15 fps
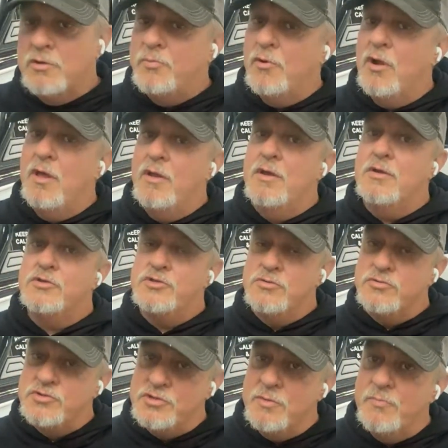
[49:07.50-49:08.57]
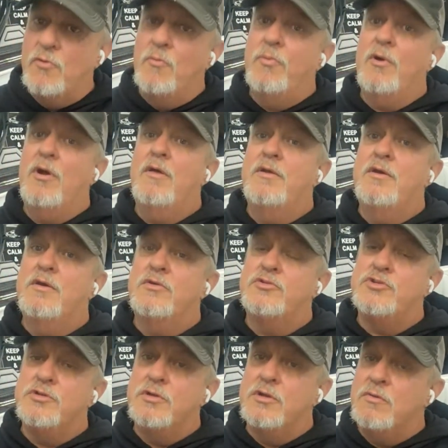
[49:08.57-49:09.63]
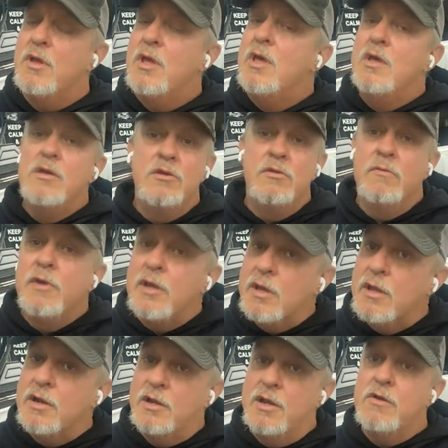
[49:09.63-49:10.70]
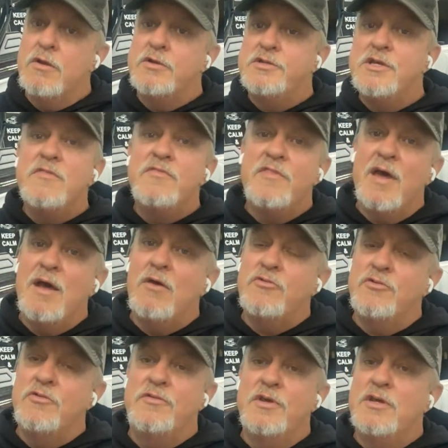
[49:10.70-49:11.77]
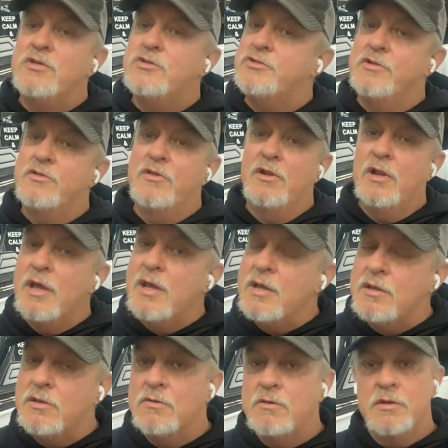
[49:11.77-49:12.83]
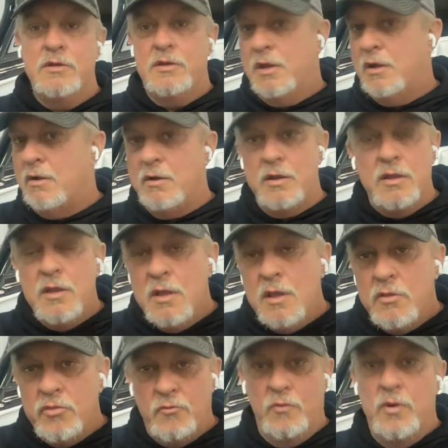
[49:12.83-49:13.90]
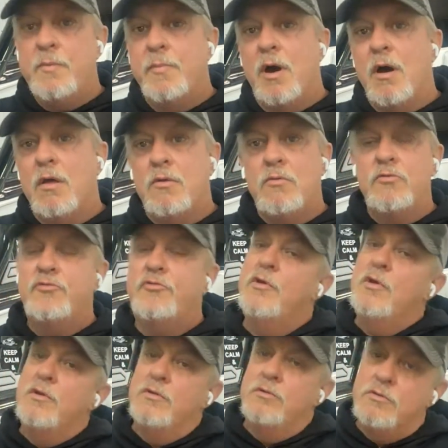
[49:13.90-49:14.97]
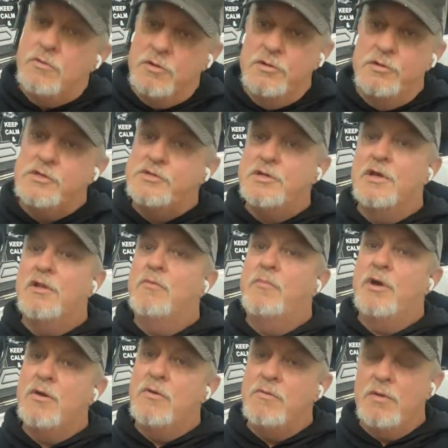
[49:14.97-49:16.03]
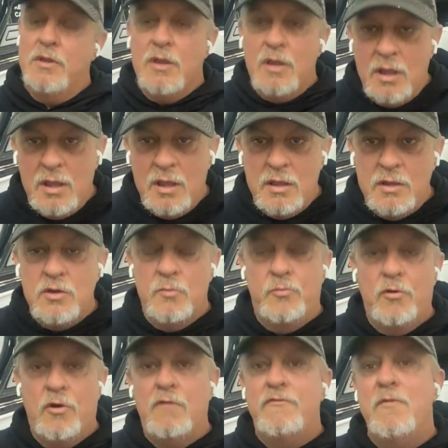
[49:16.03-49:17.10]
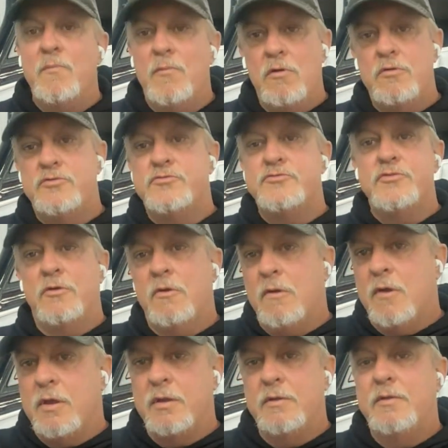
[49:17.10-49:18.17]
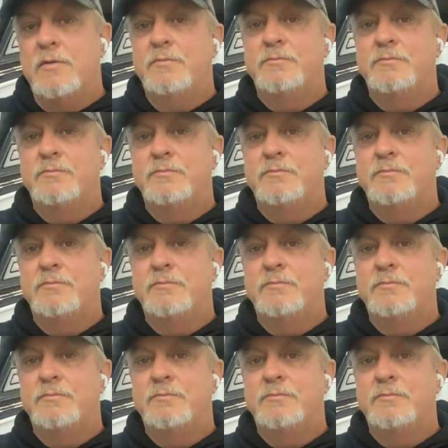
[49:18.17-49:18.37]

good products, use simple products. You ain't got to carry 10,000 things to the lake. You can carry 3 bottles. You can detail a boat, and your profit margins are great.